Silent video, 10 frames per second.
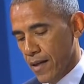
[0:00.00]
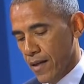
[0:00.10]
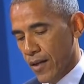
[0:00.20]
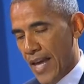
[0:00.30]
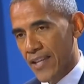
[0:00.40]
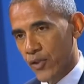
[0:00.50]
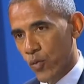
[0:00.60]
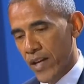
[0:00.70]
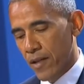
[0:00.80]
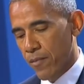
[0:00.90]
Last
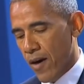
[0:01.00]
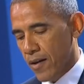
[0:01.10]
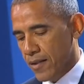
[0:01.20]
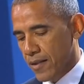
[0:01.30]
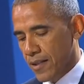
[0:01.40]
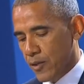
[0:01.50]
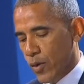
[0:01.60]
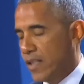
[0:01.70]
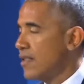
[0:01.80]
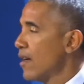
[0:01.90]
week marked the
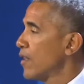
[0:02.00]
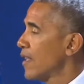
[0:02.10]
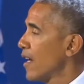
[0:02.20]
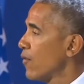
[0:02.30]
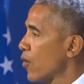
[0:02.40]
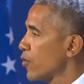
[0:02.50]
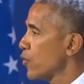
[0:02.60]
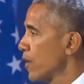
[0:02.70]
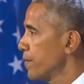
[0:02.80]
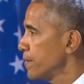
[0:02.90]
27th
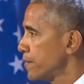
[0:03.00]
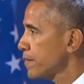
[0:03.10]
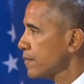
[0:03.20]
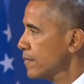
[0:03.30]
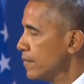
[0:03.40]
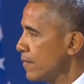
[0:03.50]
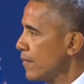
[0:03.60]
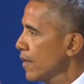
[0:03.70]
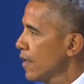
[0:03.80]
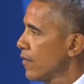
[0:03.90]
anniversary
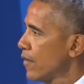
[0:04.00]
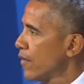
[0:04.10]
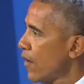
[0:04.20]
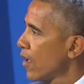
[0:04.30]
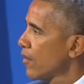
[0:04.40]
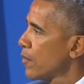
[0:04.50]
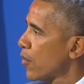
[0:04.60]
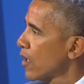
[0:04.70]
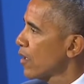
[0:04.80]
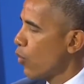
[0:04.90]
of the fall of the
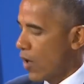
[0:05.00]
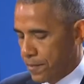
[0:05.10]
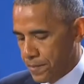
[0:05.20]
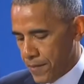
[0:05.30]
Berlin Wall.